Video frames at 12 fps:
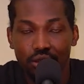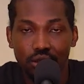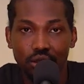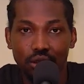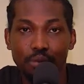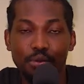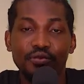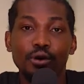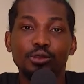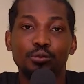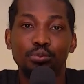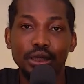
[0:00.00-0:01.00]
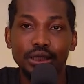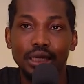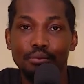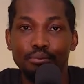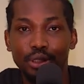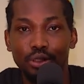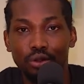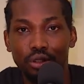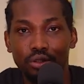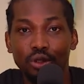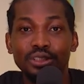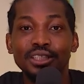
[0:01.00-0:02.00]
that performs better than Bitcoin.
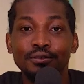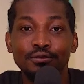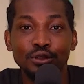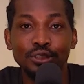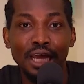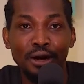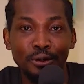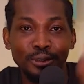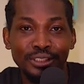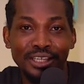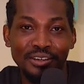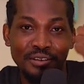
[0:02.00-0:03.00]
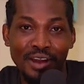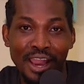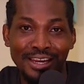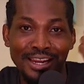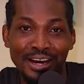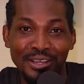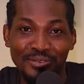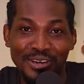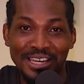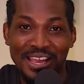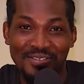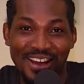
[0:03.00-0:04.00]
Not even Dangote refinery. We
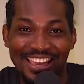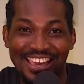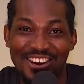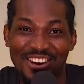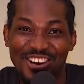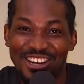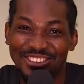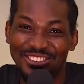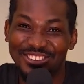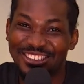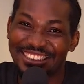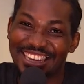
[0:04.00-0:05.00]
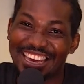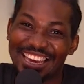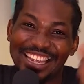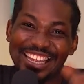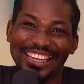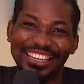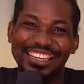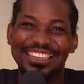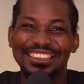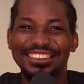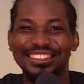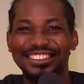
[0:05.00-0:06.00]
never get oil to sell.
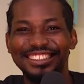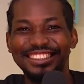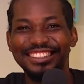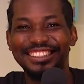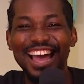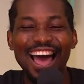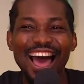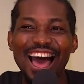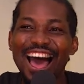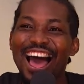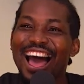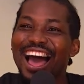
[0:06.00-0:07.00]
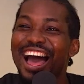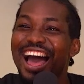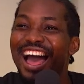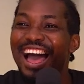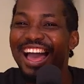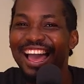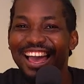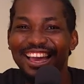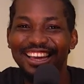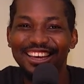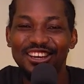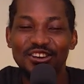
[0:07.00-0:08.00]
cha.
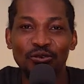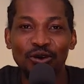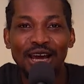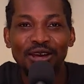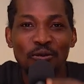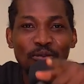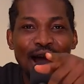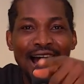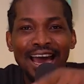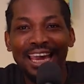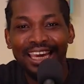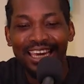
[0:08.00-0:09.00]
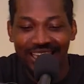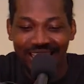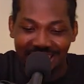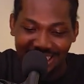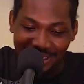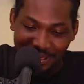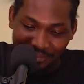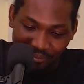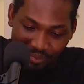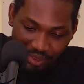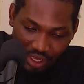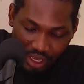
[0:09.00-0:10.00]
What are you buying?
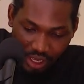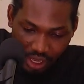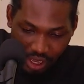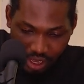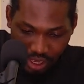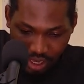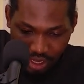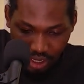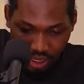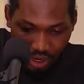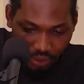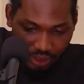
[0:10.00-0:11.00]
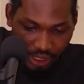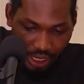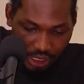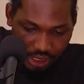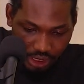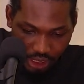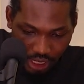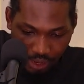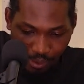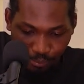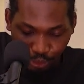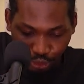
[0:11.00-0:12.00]
Okay, uh, my
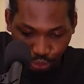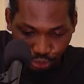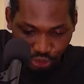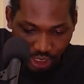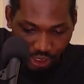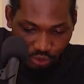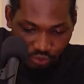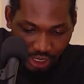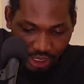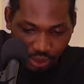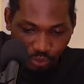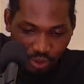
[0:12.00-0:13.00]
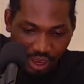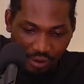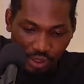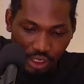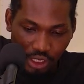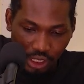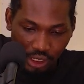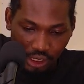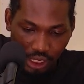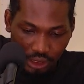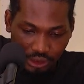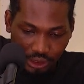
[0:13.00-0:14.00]
producer, are you ready? We have a lot of
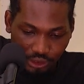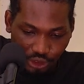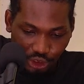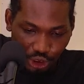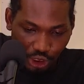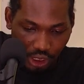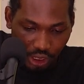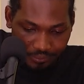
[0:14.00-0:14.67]
content to share.